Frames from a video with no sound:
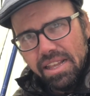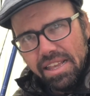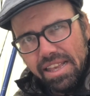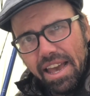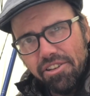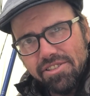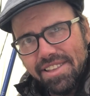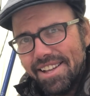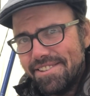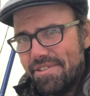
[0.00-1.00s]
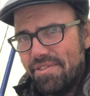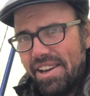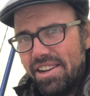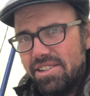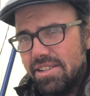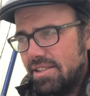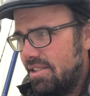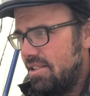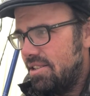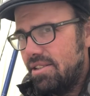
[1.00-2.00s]
yeah, there's lots of advantages
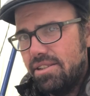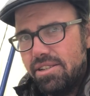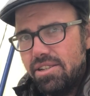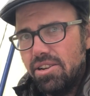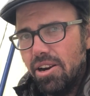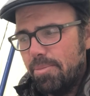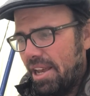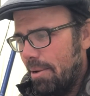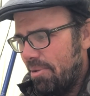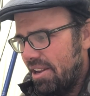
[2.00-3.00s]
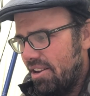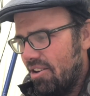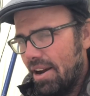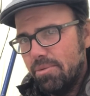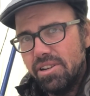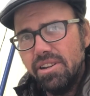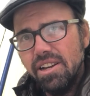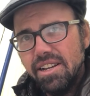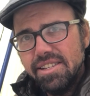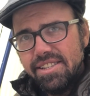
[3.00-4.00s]
to tarp camping. You know, I would
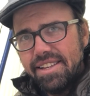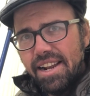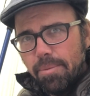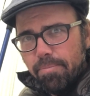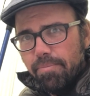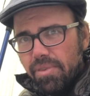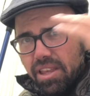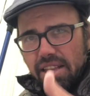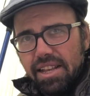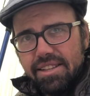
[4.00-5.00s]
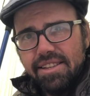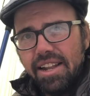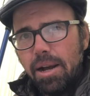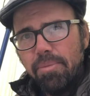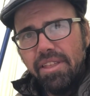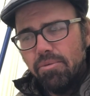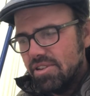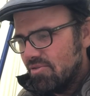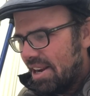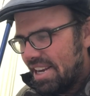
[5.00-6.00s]
get set up, and then when
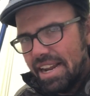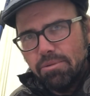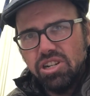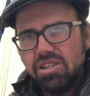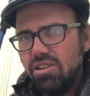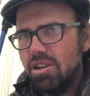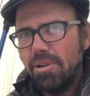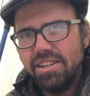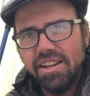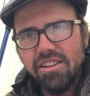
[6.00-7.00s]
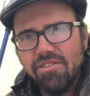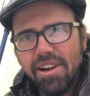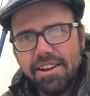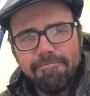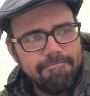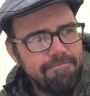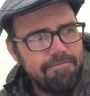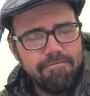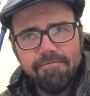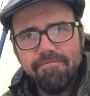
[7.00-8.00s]
it's raining, I would just cook my dinner right
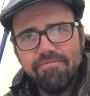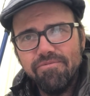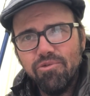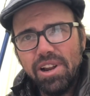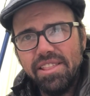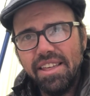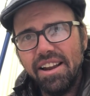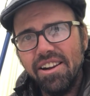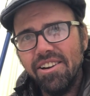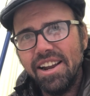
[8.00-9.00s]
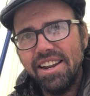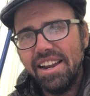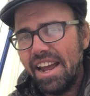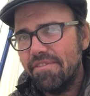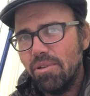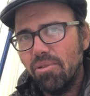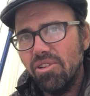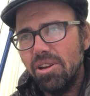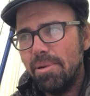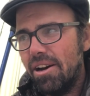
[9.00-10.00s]
there. I didn't have to
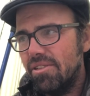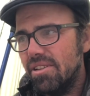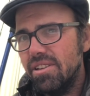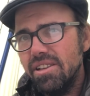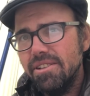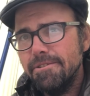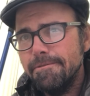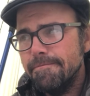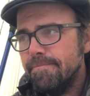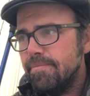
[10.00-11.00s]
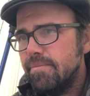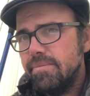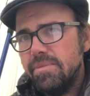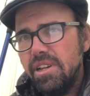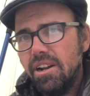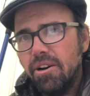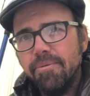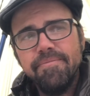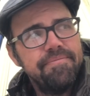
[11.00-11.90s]
worry about, you know,